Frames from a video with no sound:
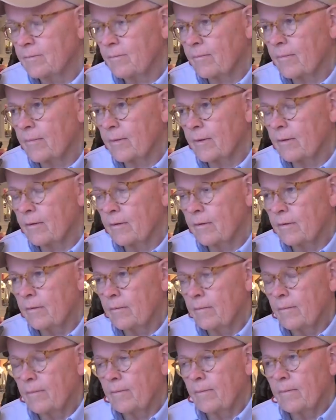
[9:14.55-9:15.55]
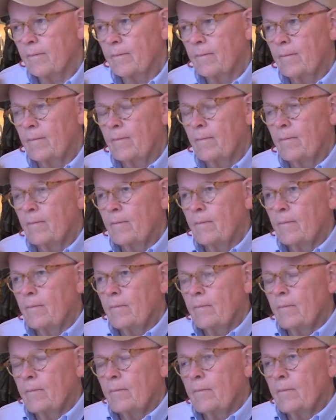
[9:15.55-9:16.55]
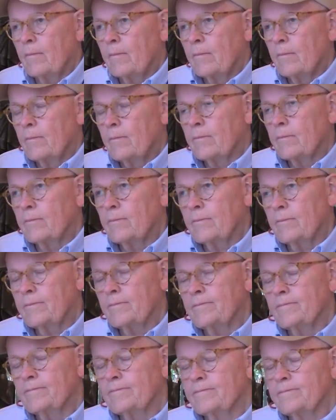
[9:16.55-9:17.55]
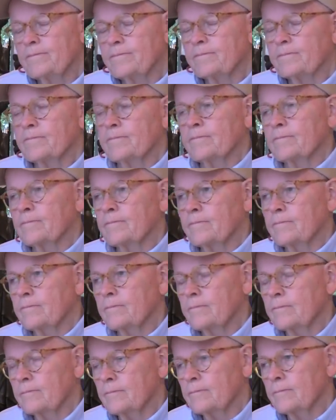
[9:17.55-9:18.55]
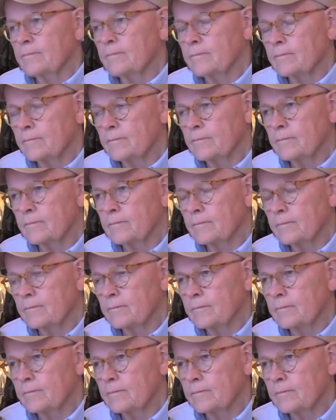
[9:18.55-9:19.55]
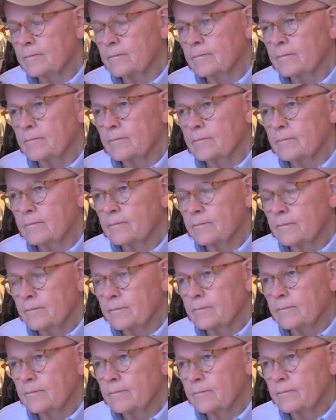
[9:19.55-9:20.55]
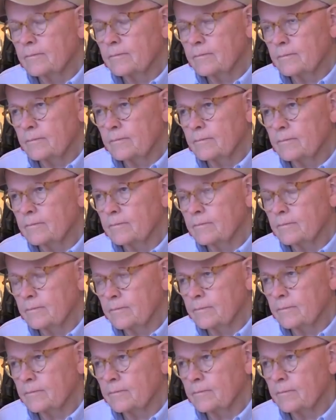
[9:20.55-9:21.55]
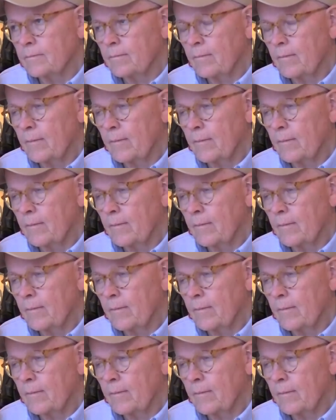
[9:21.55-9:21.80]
(not speaking)